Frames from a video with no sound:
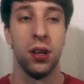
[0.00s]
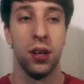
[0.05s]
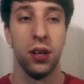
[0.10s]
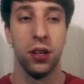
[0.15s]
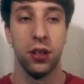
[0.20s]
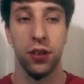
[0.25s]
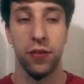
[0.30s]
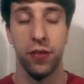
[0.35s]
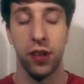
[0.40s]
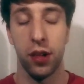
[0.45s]

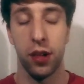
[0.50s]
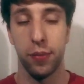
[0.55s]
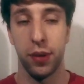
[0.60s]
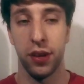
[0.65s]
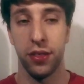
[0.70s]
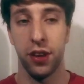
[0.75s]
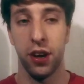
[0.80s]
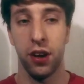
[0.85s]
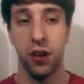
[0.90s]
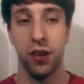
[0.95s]
So follow me
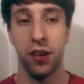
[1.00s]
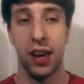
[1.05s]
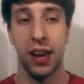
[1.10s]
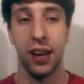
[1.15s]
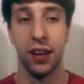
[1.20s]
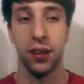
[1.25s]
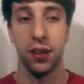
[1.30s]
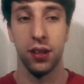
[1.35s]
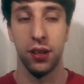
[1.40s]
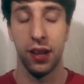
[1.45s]
there.
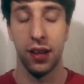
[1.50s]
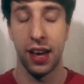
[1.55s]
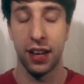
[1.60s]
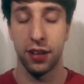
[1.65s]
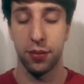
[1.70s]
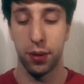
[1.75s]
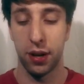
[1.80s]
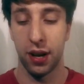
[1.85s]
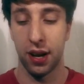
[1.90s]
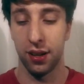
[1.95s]
And
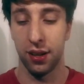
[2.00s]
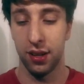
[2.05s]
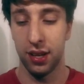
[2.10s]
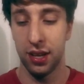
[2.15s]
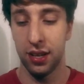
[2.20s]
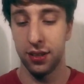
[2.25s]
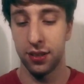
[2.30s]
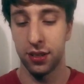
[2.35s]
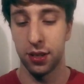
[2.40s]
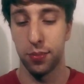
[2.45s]
last but not
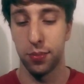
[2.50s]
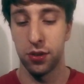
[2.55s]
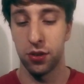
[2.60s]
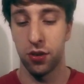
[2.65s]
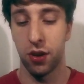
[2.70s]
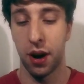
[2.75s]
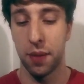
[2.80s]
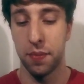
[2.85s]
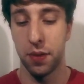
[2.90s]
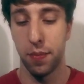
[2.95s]
least,
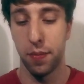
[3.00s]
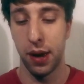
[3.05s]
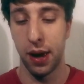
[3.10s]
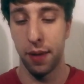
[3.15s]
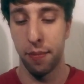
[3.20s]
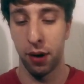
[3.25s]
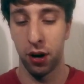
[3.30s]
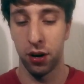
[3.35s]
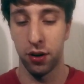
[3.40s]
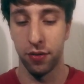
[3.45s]
subscribe to be a
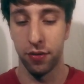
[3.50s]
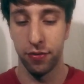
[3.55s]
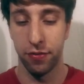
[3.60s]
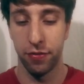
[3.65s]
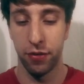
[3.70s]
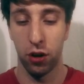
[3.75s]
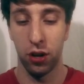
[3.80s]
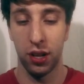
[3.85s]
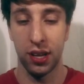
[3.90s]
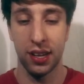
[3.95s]
part of
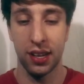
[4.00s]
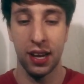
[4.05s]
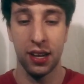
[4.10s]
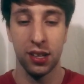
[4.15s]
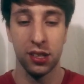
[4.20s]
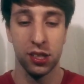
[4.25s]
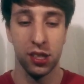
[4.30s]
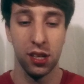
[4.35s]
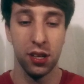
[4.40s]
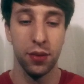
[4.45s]
Foley
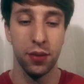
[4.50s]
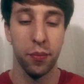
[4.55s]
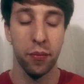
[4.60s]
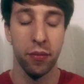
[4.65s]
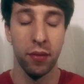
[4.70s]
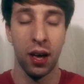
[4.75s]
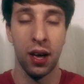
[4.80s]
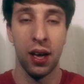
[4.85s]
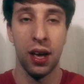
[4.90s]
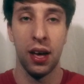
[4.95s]
Nation.
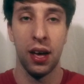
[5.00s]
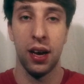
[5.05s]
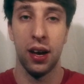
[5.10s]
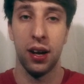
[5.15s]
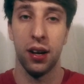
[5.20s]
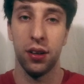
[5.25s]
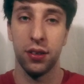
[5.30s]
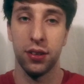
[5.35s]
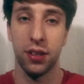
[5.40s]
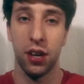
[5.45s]

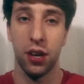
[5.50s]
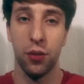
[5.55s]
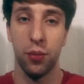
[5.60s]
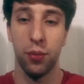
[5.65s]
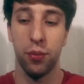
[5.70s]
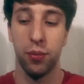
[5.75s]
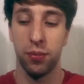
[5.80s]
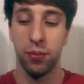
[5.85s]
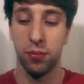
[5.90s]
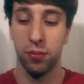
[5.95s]
And I'll see
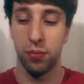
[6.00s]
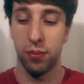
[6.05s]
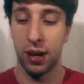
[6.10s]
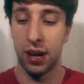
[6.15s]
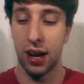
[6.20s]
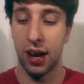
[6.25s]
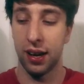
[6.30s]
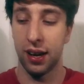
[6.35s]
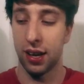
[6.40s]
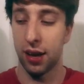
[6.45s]
you when
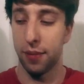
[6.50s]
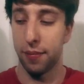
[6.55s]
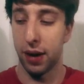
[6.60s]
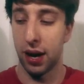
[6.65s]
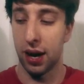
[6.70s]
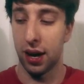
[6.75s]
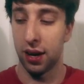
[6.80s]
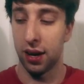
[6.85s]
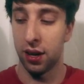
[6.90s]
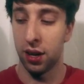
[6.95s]
I get
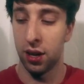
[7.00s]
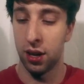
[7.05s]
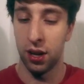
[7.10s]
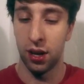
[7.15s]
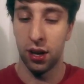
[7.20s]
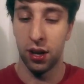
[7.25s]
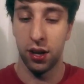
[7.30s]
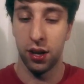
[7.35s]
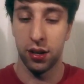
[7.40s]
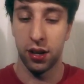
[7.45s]
my
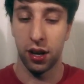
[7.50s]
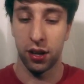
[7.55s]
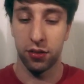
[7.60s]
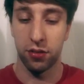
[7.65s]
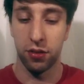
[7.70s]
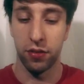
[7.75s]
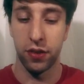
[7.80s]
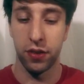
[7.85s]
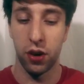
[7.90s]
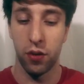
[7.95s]
next
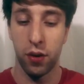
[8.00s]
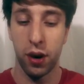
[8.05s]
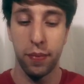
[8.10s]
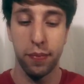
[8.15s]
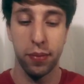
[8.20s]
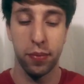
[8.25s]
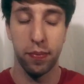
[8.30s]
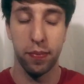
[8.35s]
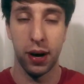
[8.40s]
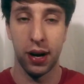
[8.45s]
review
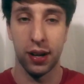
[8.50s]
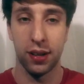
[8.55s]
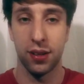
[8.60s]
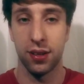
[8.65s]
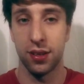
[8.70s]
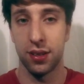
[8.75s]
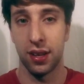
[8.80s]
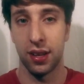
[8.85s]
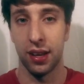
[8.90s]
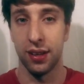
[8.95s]
up.
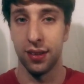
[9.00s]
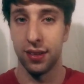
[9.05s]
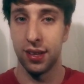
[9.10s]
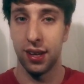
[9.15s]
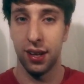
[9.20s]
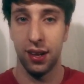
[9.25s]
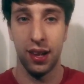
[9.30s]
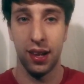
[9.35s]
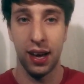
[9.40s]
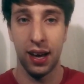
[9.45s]
But
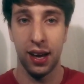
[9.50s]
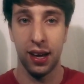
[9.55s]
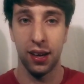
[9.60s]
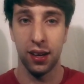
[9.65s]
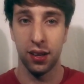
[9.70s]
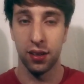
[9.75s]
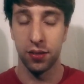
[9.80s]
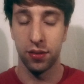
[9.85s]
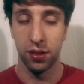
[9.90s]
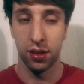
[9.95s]
until I
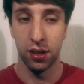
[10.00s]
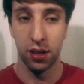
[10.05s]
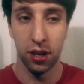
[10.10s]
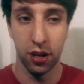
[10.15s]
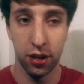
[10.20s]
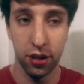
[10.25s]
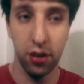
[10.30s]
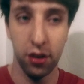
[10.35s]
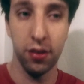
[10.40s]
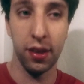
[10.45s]

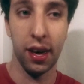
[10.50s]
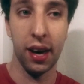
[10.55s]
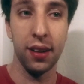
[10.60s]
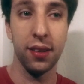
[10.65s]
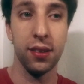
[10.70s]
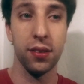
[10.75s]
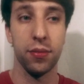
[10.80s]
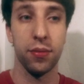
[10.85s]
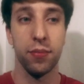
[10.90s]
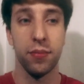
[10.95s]
do that,
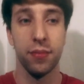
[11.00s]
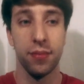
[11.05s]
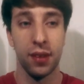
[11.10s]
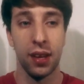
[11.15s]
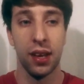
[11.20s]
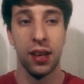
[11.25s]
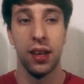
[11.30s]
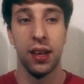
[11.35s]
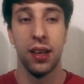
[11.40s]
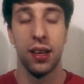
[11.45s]

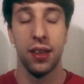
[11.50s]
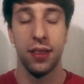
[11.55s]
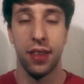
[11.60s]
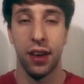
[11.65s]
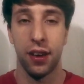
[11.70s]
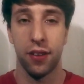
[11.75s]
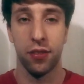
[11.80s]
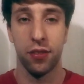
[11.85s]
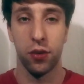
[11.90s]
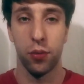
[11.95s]

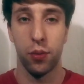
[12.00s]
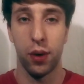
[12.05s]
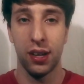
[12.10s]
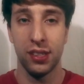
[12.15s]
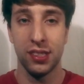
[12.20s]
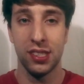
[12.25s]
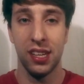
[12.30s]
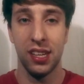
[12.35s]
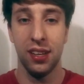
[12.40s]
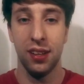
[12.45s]
thank you for
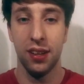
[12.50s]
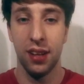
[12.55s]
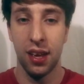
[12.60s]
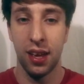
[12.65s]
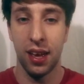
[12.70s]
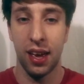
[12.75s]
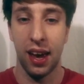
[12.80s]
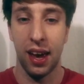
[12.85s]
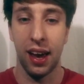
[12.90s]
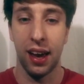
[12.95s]
watching.
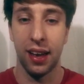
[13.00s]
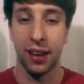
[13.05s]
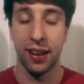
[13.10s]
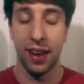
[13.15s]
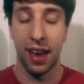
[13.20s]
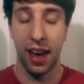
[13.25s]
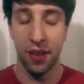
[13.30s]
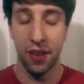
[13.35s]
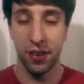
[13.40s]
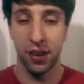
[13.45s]
And
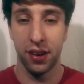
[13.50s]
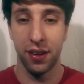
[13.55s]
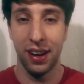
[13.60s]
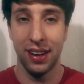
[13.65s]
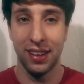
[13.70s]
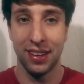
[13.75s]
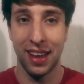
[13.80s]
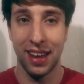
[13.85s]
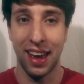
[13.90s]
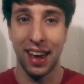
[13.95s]
have a
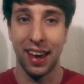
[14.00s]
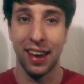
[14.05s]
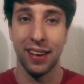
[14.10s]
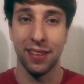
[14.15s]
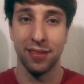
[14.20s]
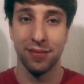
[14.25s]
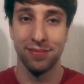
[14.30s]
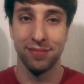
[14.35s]
great day.